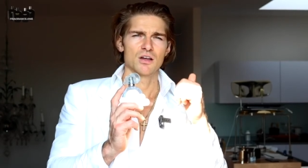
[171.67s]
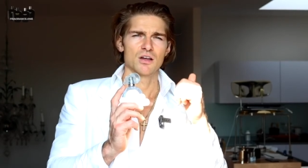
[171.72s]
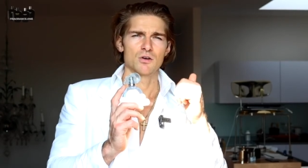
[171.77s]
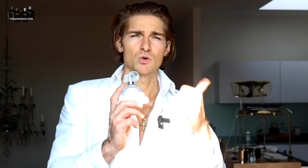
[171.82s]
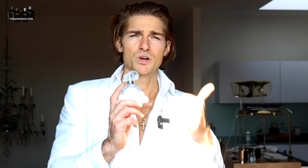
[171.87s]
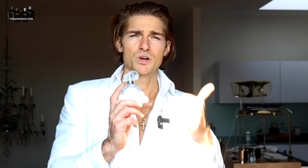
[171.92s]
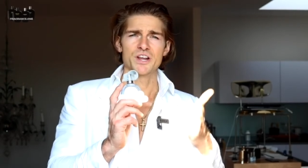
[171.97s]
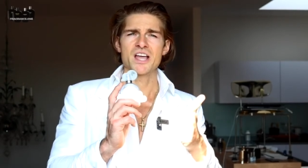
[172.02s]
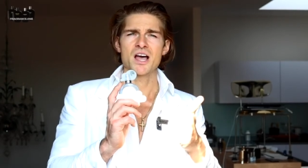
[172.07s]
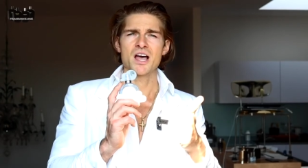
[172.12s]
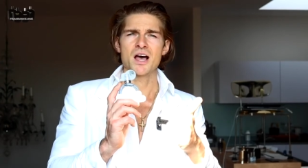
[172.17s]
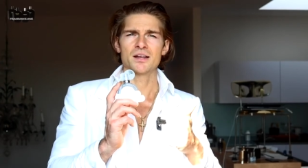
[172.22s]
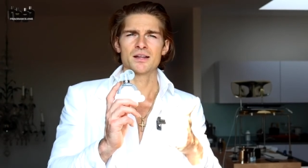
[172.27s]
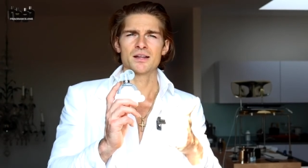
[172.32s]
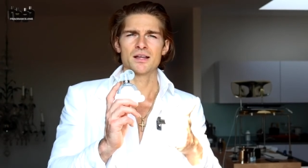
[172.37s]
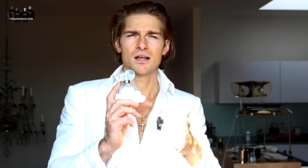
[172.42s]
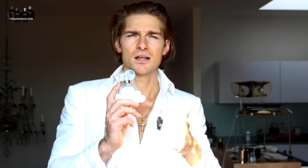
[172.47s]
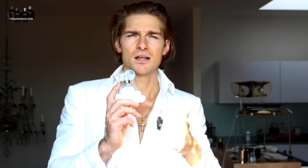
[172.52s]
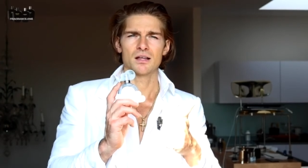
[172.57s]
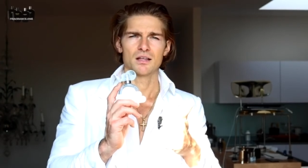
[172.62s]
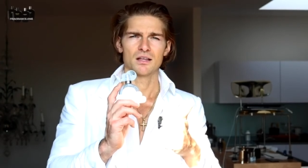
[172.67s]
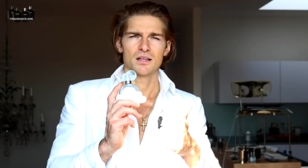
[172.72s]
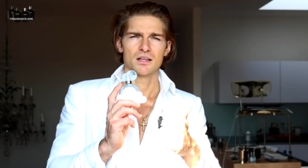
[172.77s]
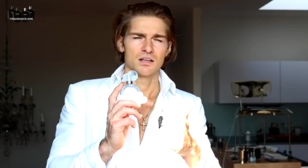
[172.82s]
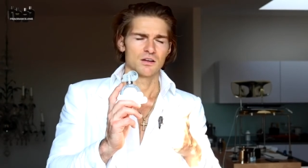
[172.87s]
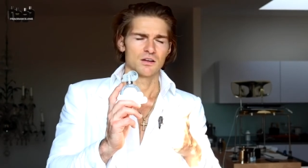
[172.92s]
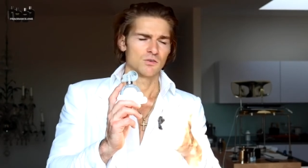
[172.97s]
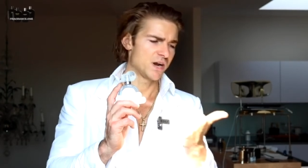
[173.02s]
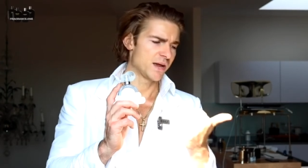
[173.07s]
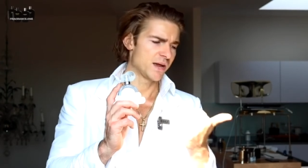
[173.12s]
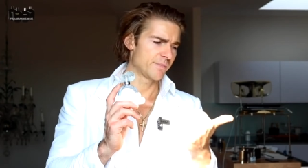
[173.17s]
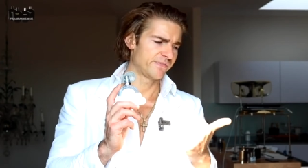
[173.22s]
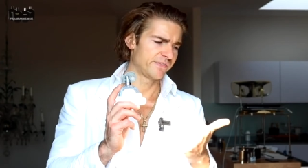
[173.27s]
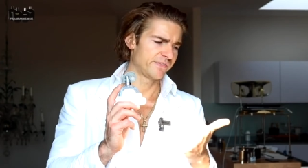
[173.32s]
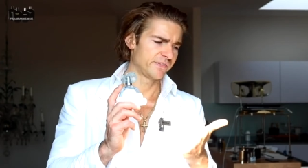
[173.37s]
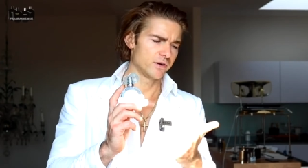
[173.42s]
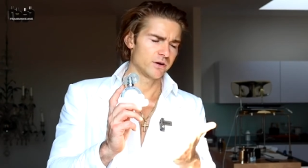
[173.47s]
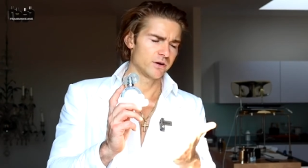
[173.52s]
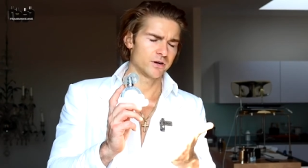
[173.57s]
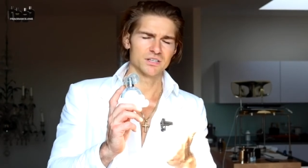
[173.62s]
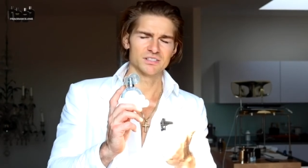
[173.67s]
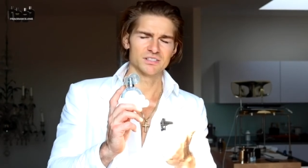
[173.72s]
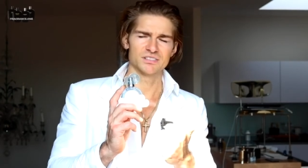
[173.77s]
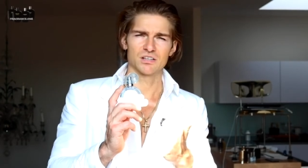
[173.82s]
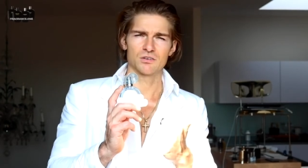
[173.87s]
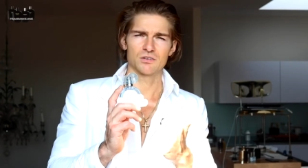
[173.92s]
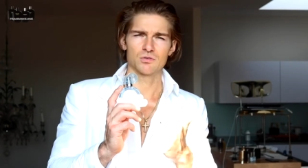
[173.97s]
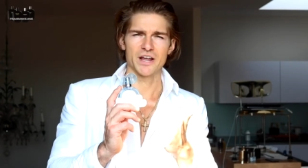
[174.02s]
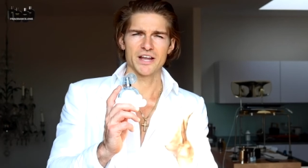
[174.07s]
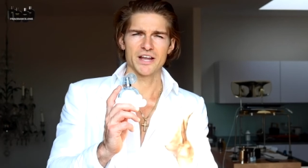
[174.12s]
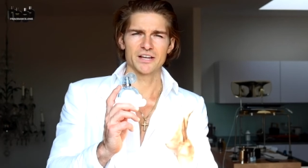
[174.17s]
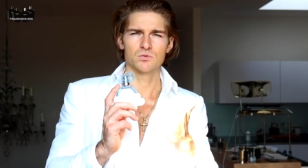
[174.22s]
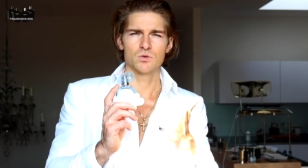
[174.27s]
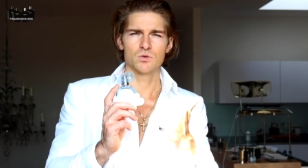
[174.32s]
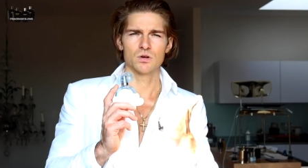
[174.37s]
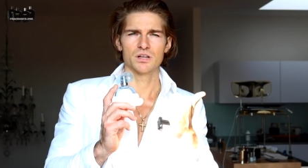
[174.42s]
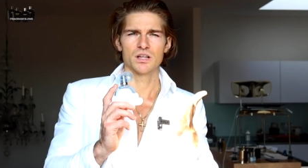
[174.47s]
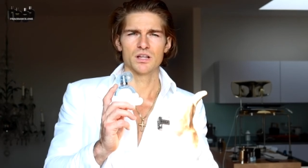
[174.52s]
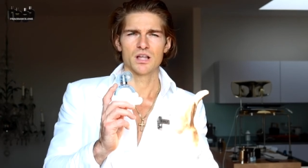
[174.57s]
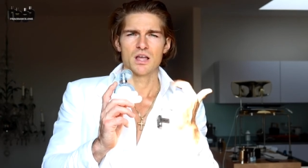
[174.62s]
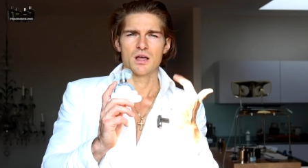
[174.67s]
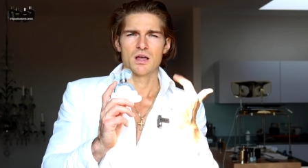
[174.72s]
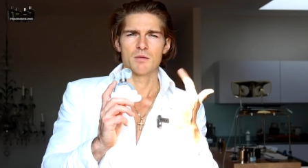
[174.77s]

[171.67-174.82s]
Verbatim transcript: Rihanna, Reb'l Fleur is a great one,